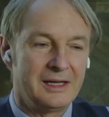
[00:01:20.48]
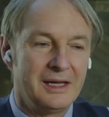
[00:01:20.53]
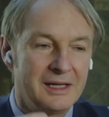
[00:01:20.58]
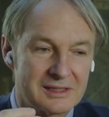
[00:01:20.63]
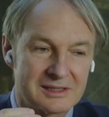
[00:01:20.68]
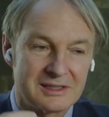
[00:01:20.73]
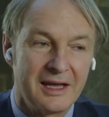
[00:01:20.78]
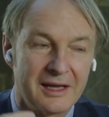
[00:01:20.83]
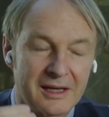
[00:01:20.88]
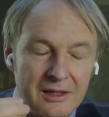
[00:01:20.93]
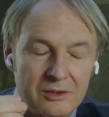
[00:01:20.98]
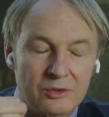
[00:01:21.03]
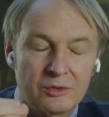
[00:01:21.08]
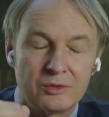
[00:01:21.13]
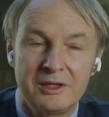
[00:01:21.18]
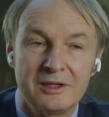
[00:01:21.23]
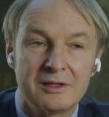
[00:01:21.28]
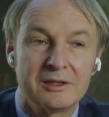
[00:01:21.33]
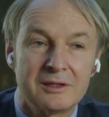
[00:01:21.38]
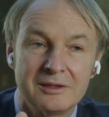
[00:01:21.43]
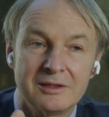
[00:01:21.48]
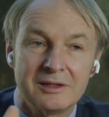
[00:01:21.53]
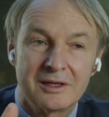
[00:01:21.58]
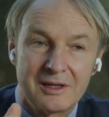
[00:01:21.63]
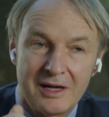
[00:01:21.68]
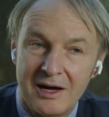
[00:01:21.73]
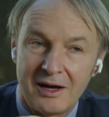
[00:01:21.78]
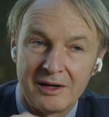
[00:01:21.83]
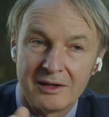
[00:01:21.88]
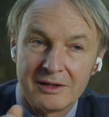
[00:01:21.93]
It's like a real
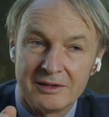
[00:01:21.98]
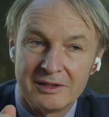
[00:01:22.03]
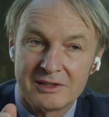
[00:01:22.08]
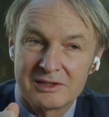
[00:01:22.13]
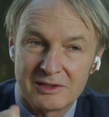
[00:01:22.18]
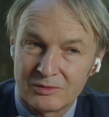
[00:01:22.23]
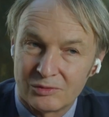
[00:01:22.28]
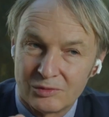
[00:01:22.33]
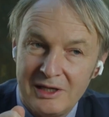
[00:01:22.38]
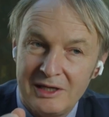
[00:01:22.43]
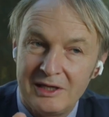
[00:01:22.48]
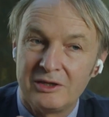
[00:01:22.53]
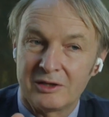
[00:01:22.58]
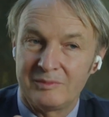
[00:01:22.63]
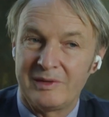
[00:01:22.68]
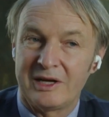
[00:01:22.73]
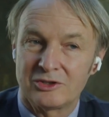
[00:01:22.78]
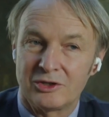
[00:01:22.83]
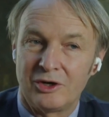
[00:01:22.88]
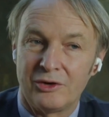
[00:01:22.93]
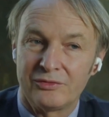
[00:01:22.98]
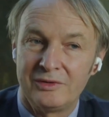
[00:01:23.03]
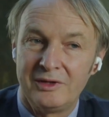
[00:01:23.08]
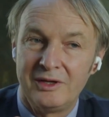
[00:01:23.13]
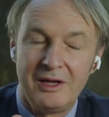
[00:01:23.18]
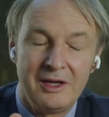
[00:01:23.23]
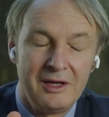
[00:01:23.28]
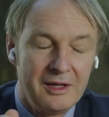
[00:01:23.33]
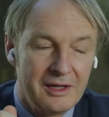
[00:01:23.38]
car. It's really not much off.